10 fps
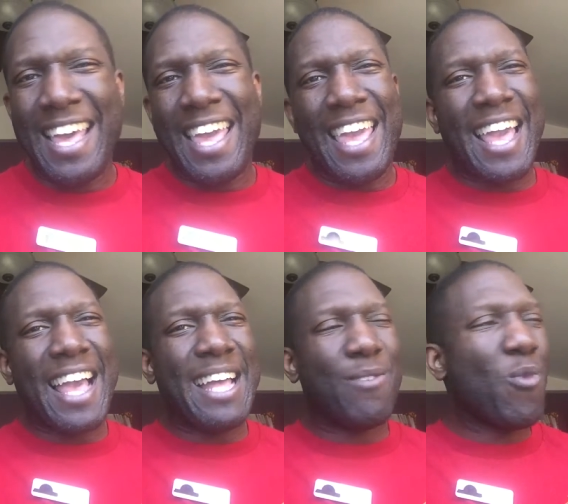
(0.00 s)

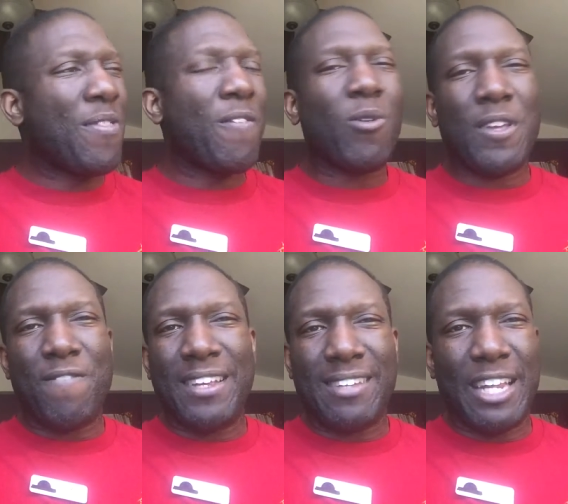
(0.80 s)
And one of the early
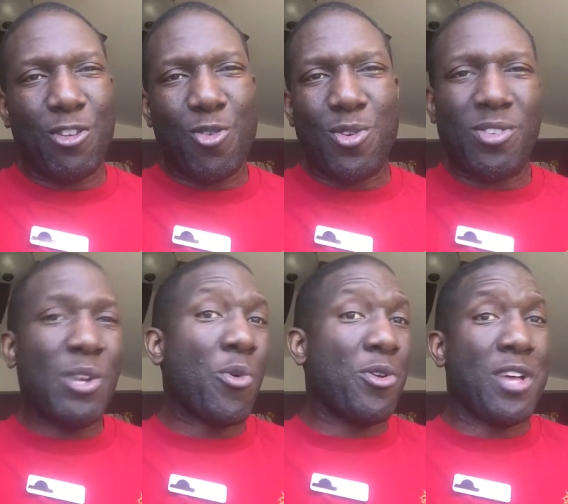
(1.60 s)
things that they do is they
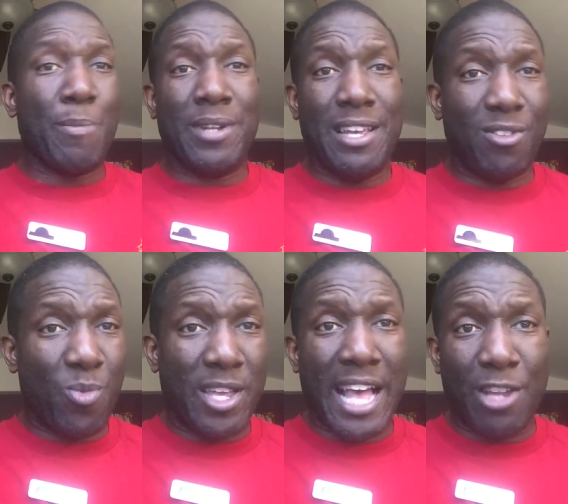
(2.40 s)
only work you a couple days a
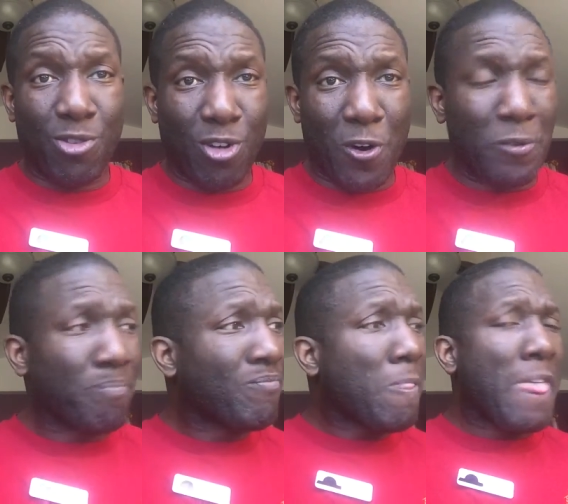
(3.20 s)
week as you learn.
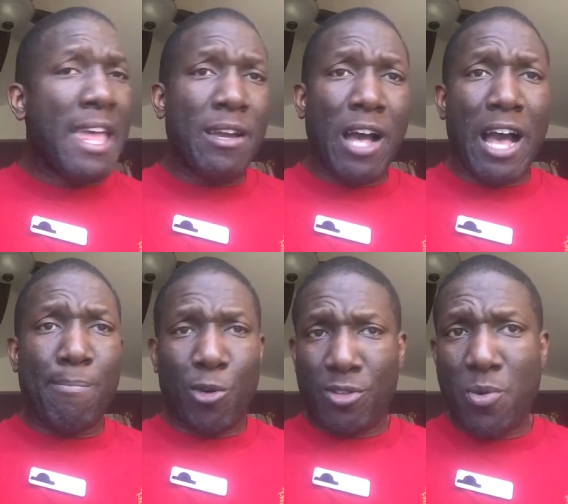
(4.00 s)

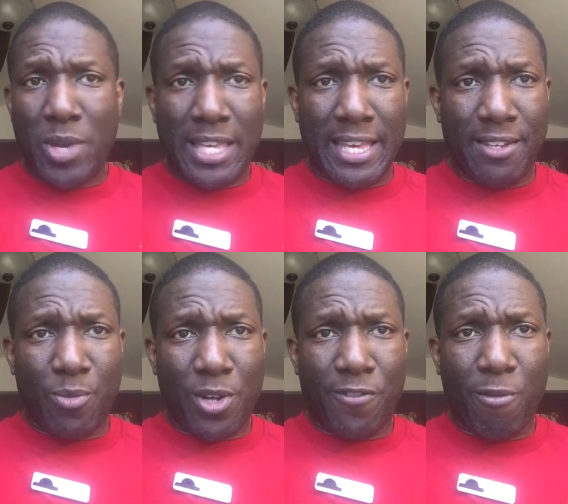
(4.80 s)
Mostly weekends
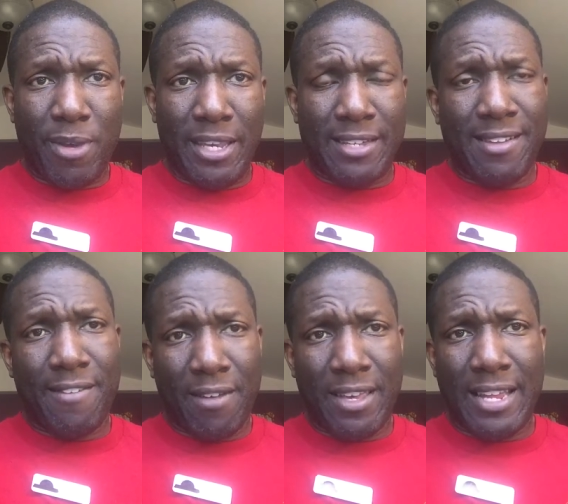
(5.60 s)
it was for me because,
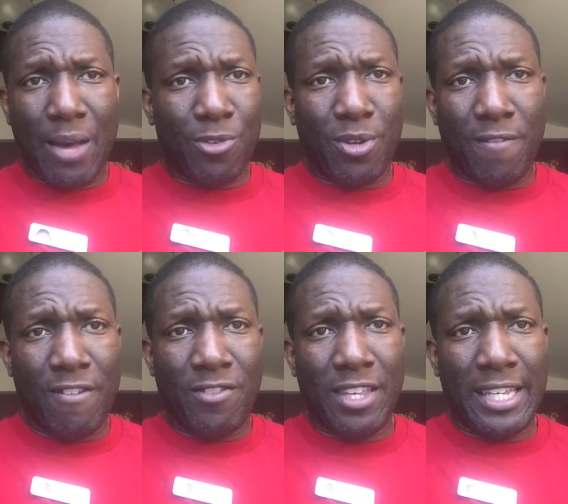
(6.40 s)
again, I was only
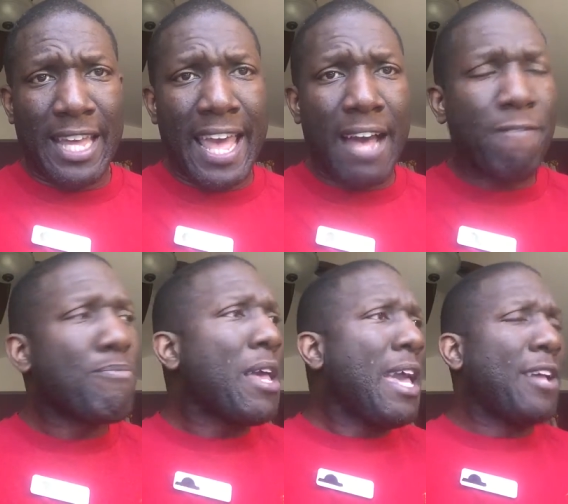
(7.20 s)
15 and a half.
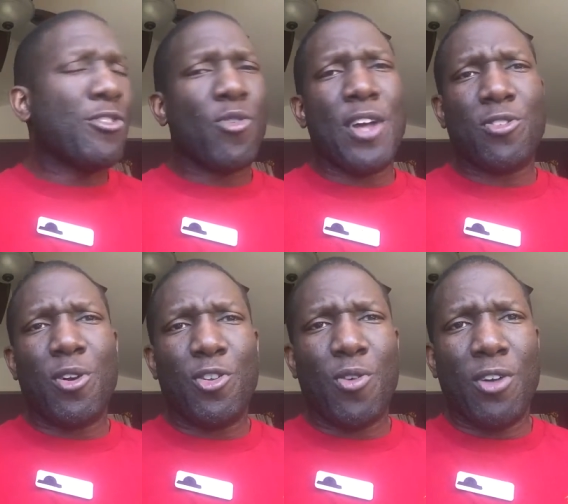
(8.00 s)
And so I
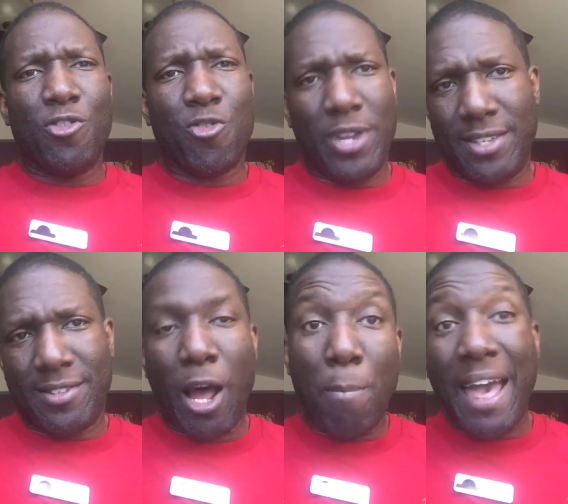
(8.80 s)
started on
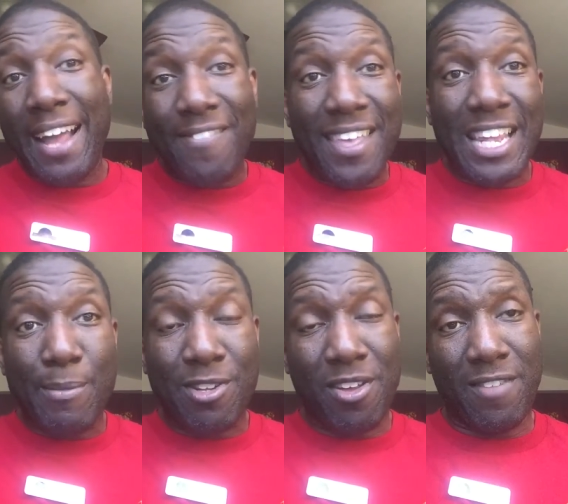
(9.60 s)
drinks. Now, back then,
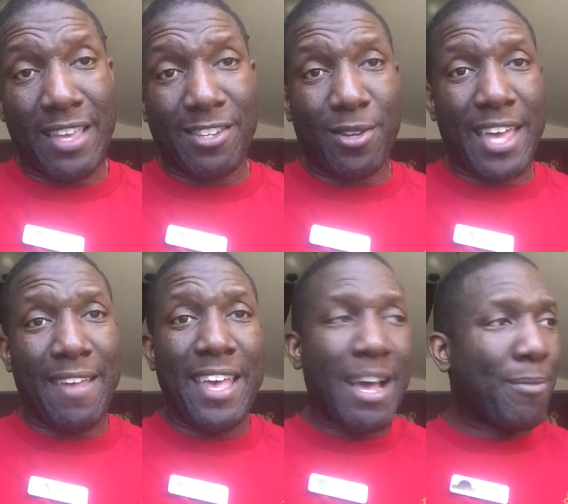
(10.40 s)
let me tell you this,
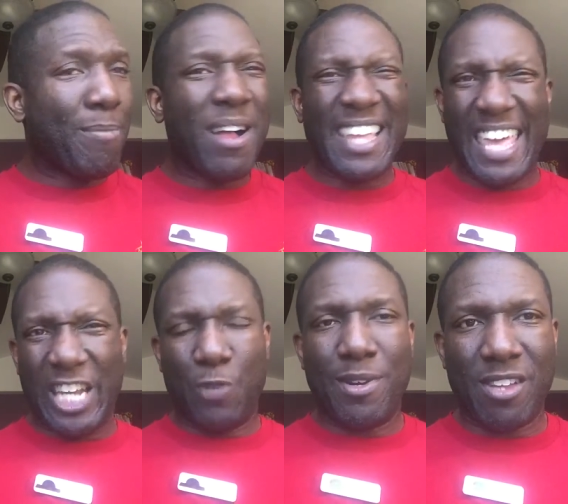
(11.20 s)
okay? I'm going to probably
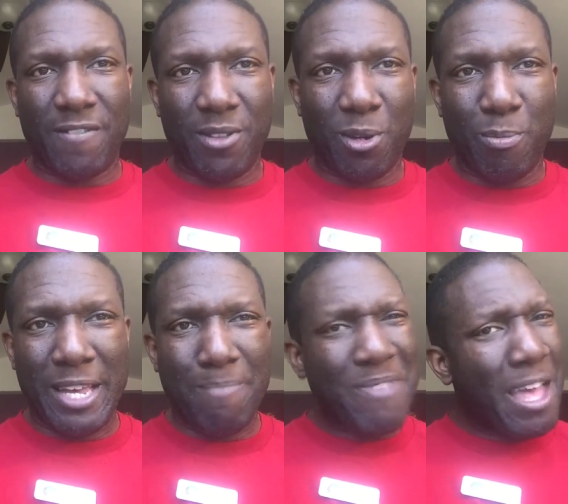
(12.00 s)
age myself a little
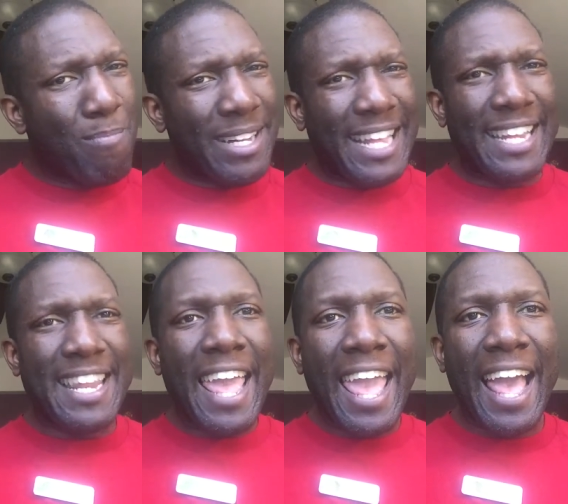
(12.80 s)
bit, but they
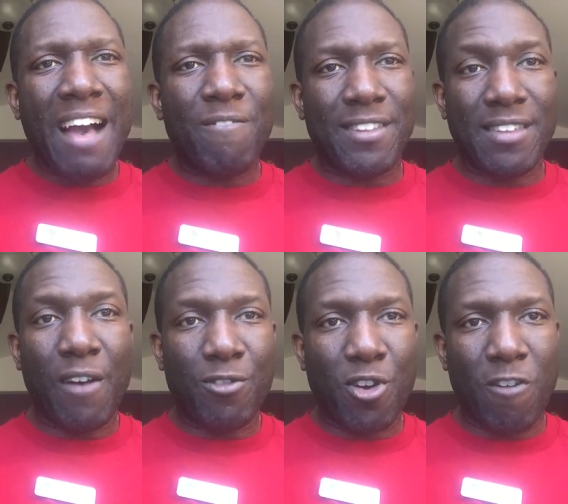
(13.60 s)
didn't have the
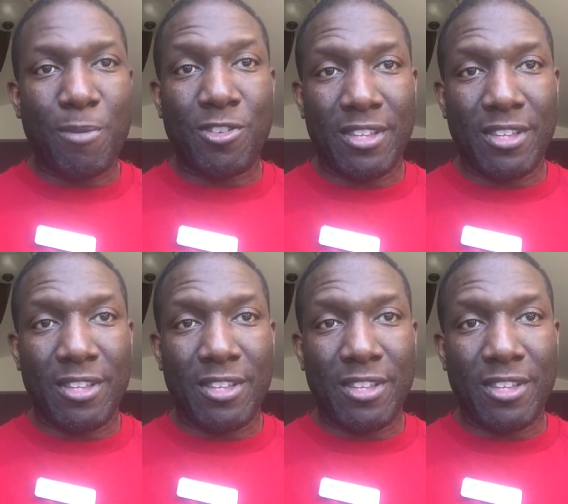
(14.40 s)
self-serve